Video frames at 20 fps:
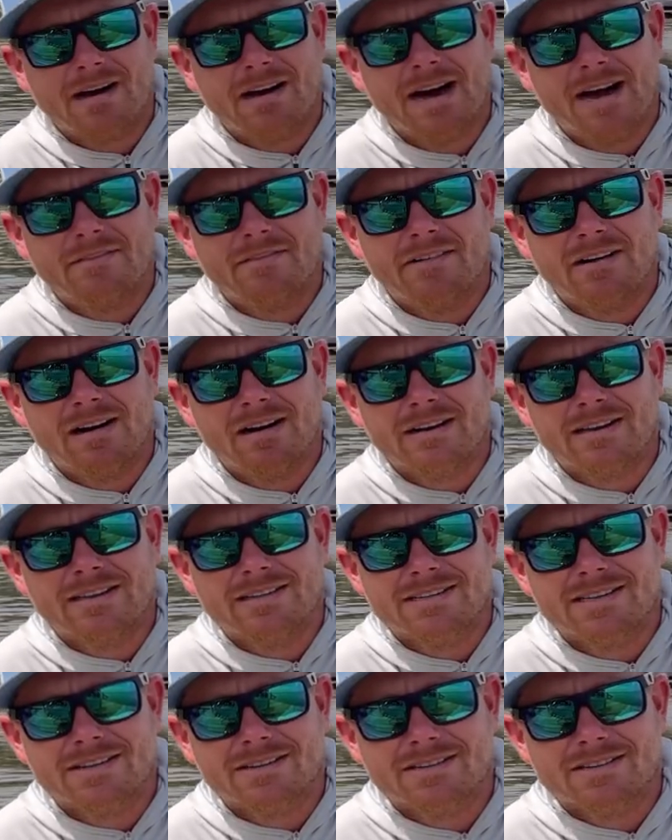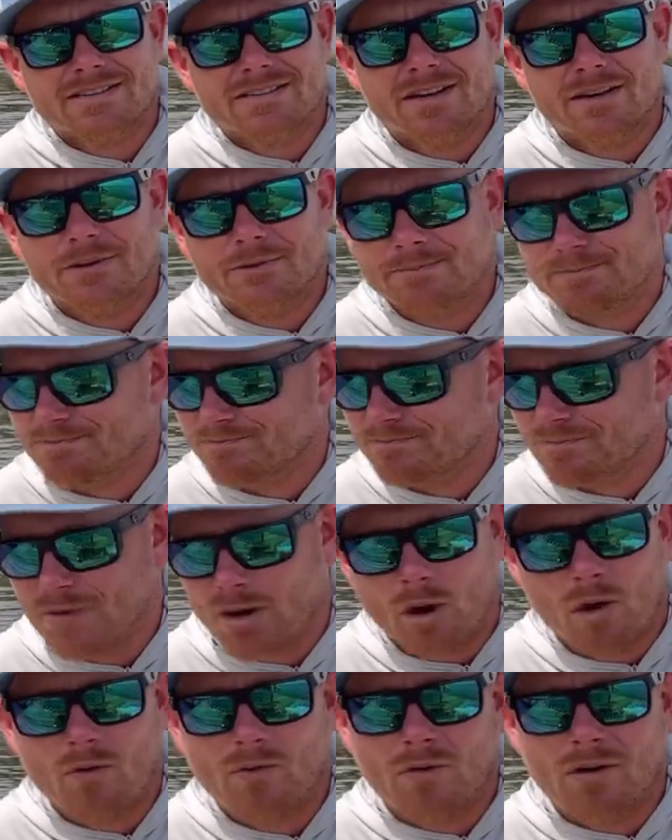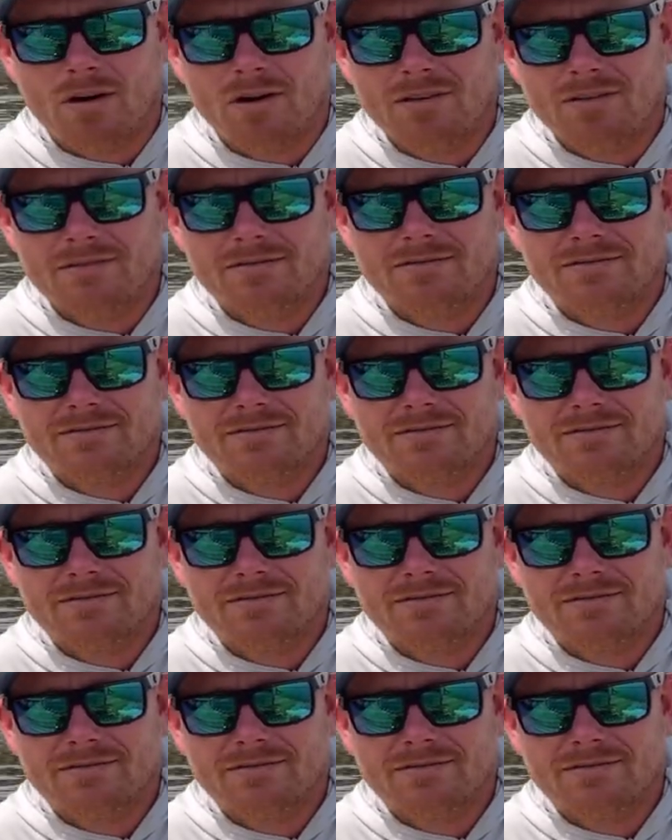life a lot easier. So overall,